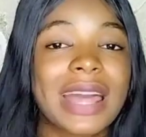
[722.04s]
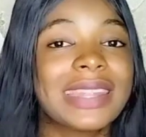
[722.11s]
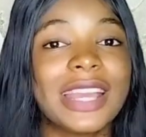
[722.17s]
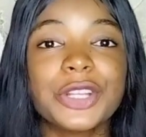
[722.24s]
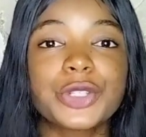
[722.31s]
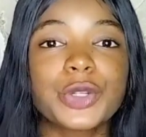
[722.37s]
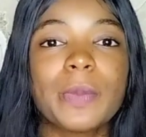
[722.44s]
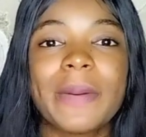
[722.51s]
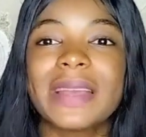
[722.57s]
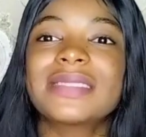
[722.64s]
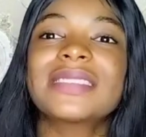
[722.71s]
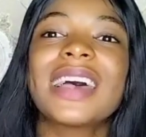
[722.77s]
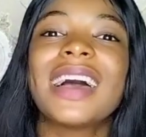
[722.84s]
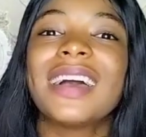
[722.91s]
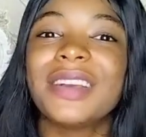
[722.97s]
i do
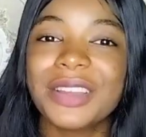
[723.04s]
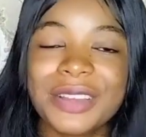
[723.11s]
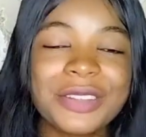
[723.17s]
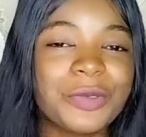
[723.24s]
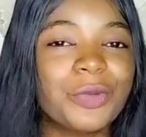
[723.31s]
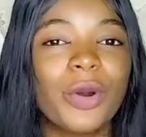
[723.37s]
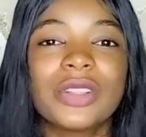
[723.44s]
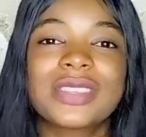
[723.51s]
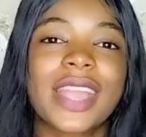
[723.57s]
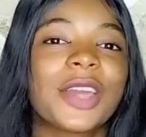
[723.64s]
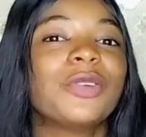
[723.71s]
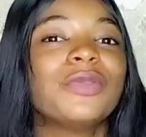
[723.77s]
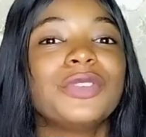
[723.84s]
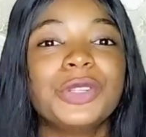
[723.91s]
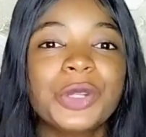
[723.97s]
better what kind of
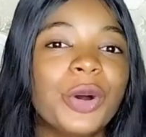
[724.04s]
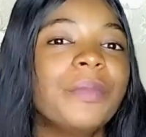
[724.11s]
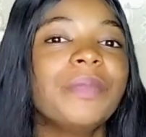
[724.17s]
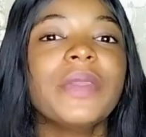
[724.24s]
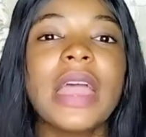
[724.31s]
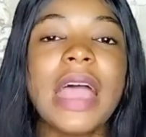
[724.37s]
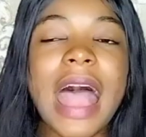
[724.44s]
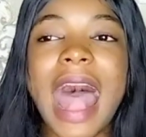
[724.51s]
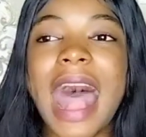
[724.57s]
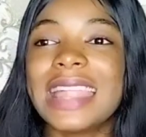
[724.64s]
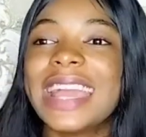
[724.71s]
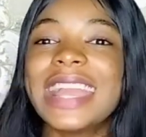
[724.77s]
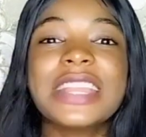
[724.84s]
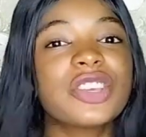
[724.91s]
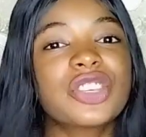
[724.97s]
you know and i
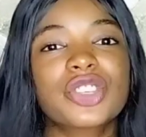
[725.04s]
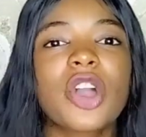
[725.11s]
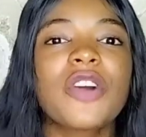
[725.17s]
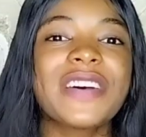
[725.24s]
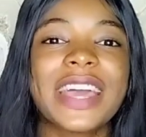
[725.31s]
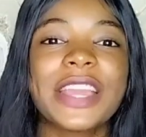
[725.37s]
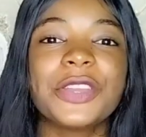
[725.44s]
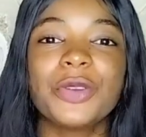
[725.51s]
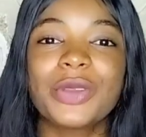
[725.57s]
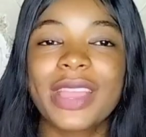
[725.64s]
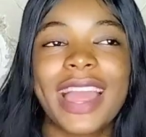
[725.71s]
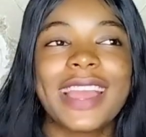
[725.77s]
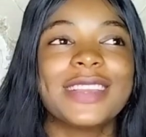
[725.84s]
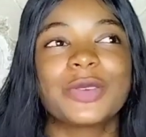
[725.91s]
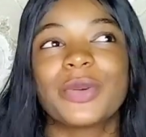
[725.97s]
discovered that you
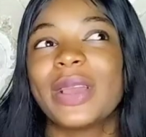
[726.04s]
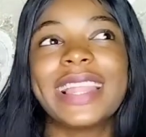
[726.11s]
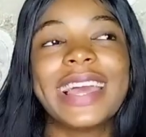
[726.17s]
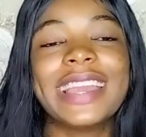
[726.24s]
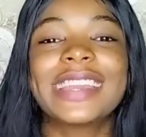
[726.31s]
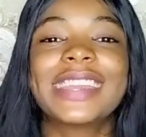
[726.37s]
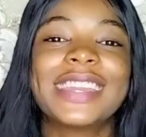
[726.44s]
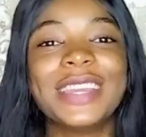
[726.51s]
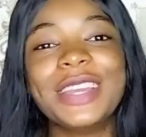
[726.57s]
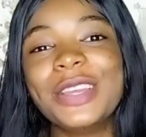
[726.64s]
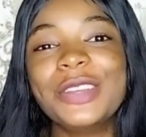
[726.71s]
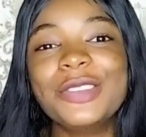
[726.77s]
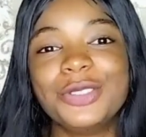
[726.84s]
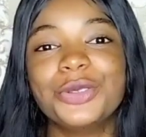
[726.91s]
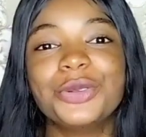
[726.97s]
guys were like
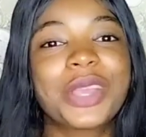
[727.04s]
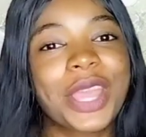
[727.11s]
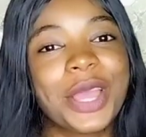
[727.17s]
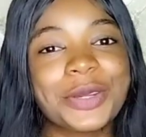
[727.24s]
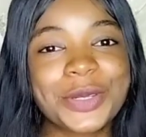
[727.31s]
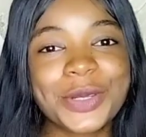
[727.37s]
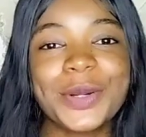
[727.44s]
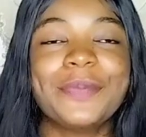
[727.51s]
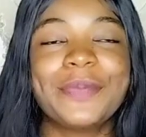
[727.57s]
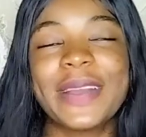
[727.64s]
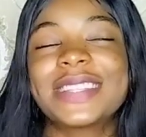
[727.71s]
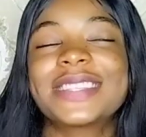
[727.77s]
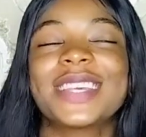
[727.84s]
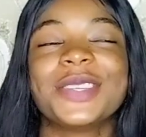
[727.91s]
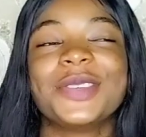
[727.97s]
you can do better
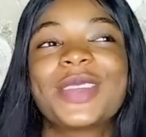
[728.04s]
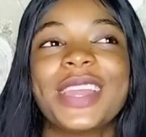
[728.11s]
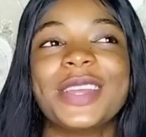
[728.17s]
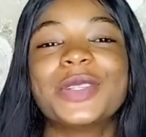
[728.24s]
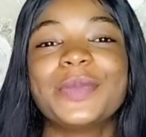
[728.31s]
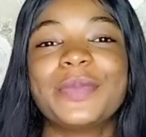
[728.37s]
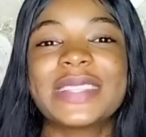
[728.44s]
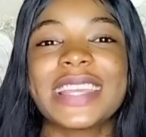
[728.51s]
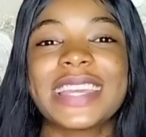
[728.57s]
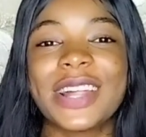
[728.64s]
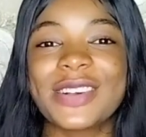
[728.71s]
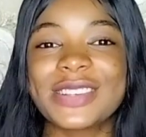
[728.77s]
you can do better and i was